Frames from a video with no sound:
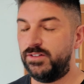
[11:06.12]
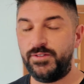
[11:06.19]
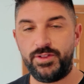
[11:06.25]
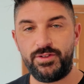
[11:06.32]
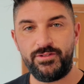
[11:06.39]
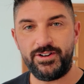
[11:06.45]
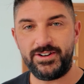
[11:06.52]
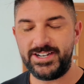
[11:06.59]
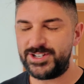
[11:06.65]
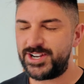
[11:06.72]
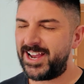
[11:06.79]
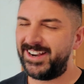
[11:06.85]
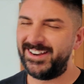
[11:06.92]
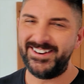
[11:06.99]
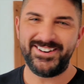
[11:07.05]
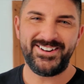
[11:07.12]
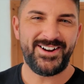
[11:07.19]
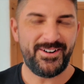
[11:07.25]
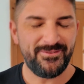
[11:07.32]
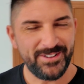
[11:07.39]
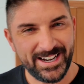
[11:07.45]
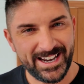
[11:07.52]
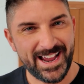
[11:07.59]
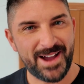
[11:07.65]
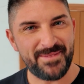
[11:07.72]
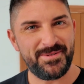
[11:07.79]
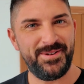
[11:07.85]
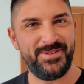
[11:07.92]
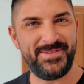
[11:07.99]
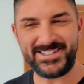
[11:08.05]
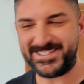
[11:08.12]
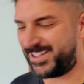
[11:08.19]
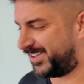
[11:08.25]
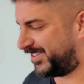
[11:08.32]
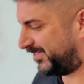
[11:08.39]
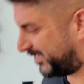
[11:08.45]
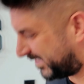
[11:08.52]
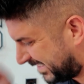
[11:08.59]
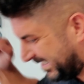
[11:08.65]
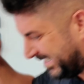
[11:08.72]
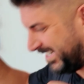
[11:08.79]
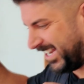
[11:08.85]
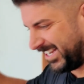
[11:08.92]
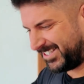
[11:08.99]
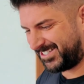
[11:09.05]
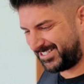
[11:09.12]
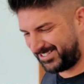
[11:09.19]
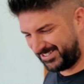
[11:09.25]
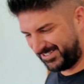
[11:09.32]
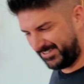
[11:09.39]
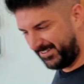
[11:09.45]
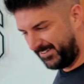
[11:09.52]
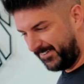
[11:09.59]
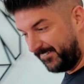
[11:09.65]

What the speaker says: go for 3 on each hand, I'm really happy with myself. Yes.